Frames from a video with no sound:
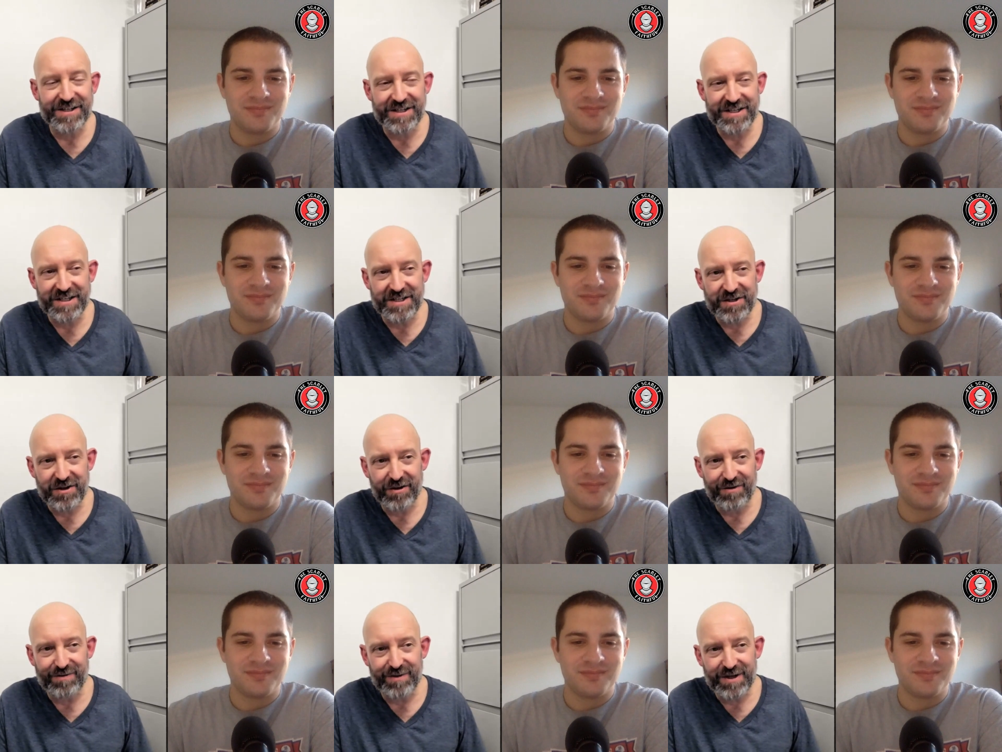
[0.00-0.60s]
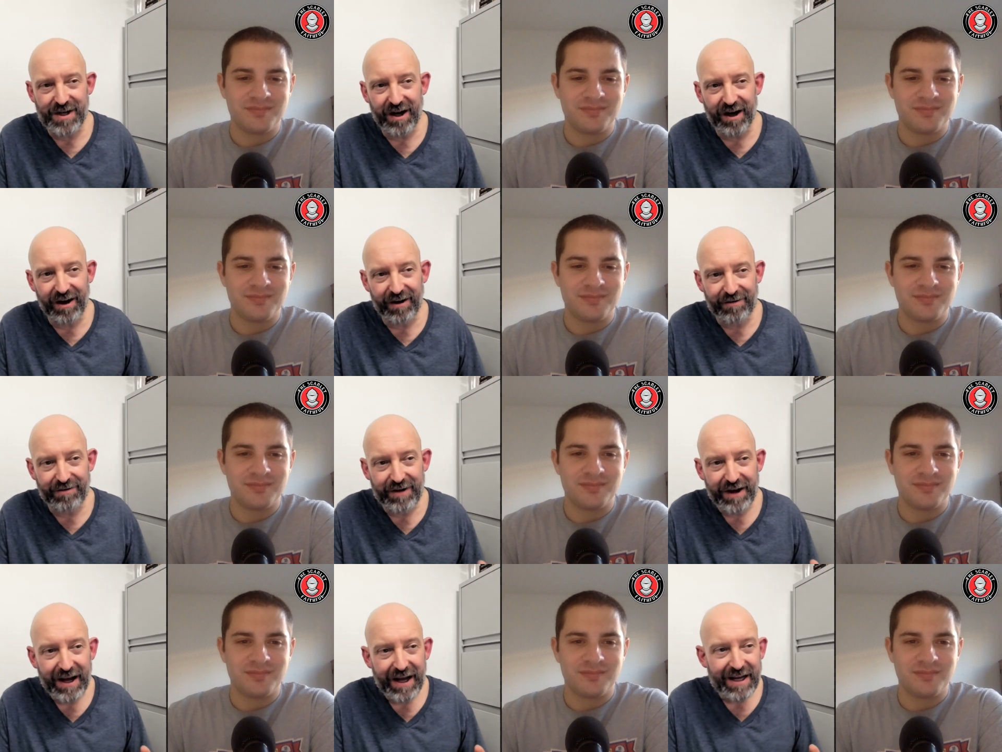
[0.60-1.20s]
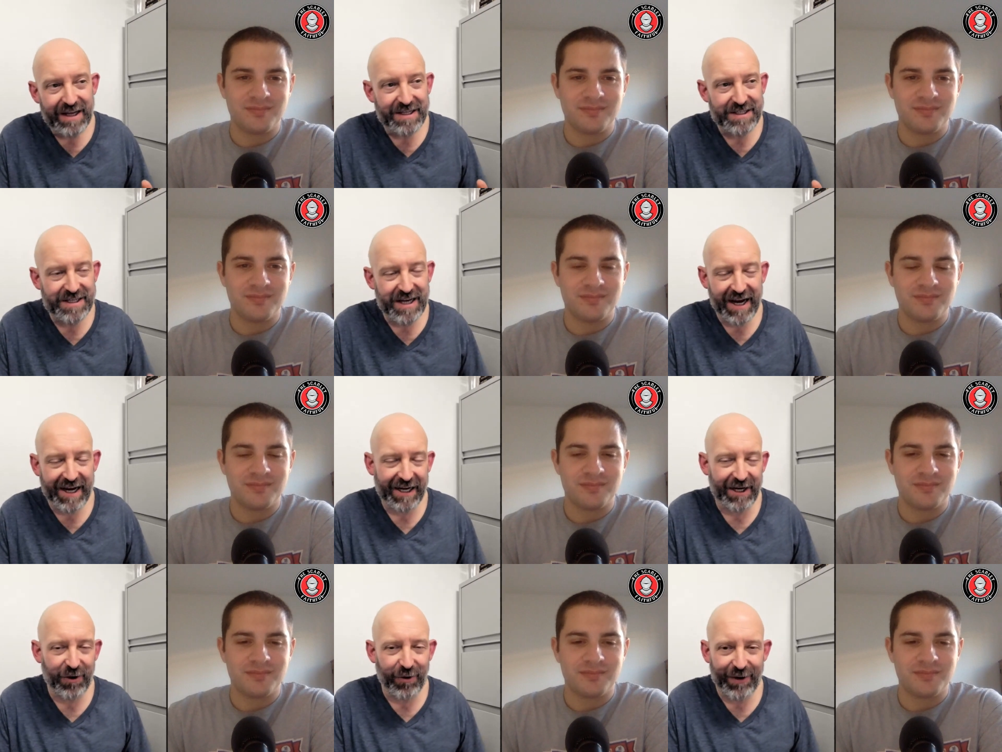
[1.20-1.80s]
Speaker 1: just in terms of
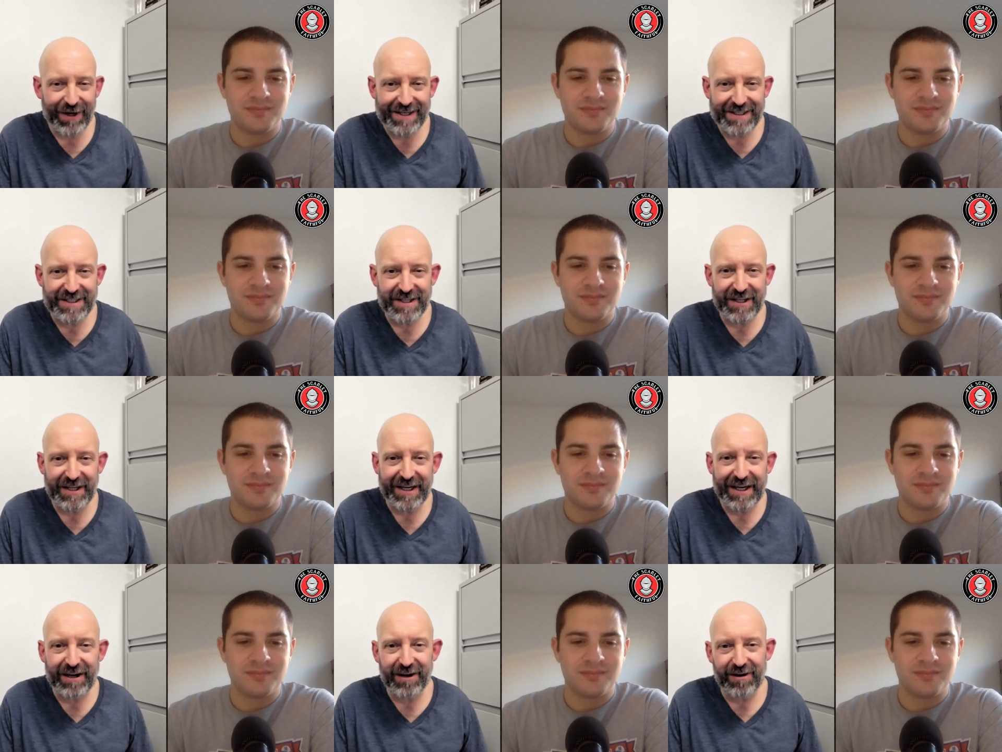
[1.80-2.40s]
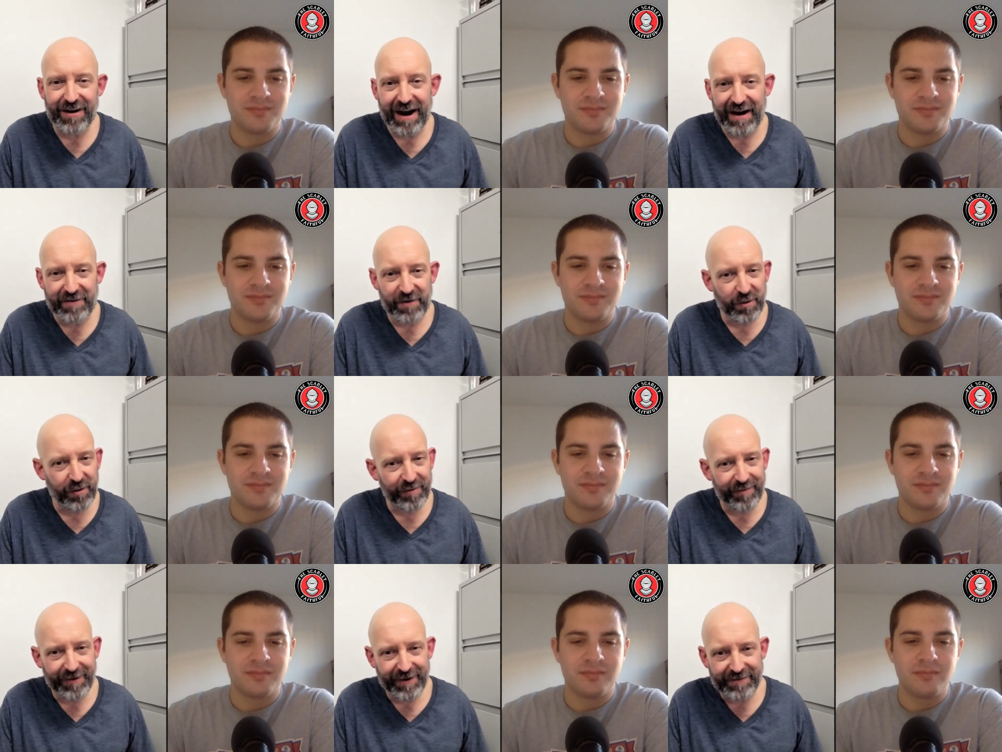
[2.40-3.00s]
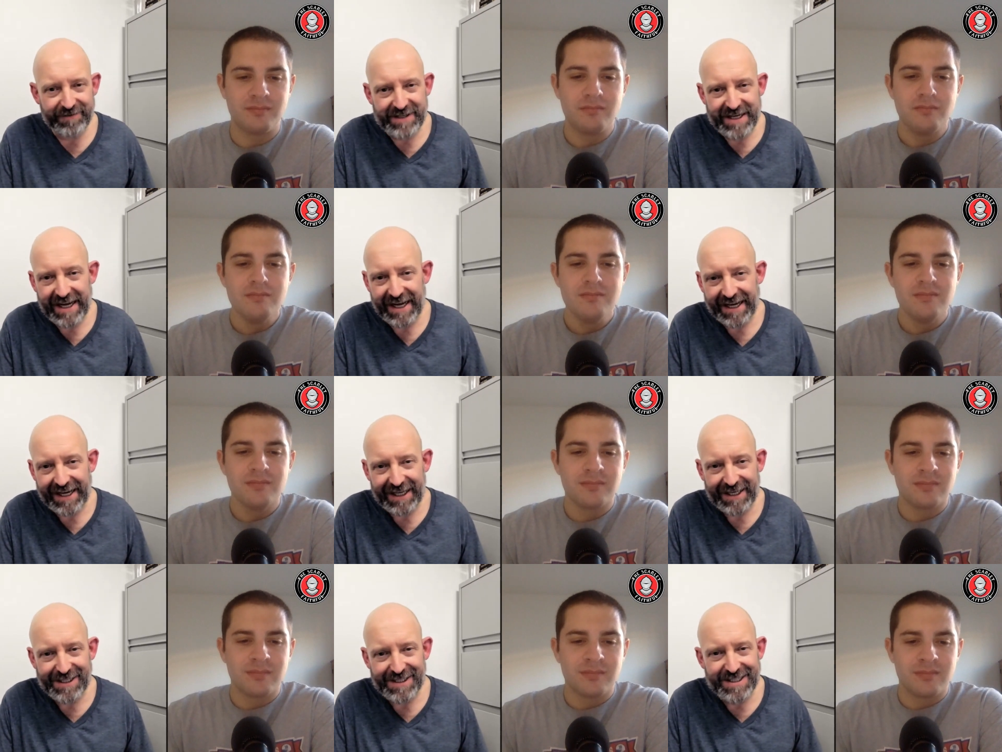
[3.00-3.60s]
saying going into the year, everyone would have
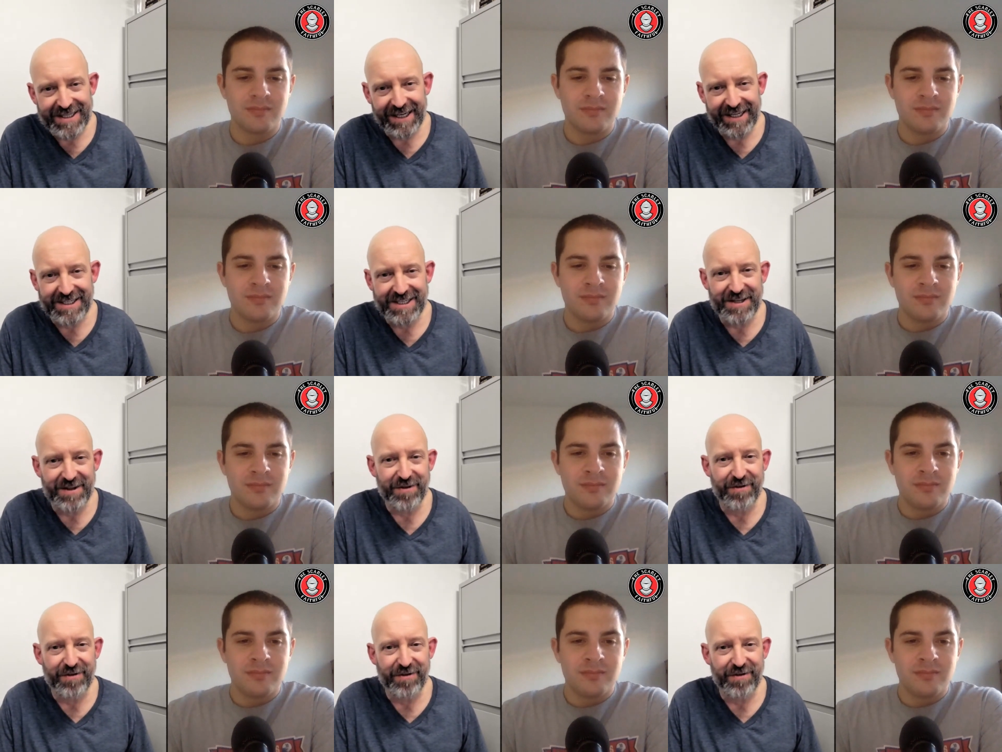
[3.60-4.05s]
taken six and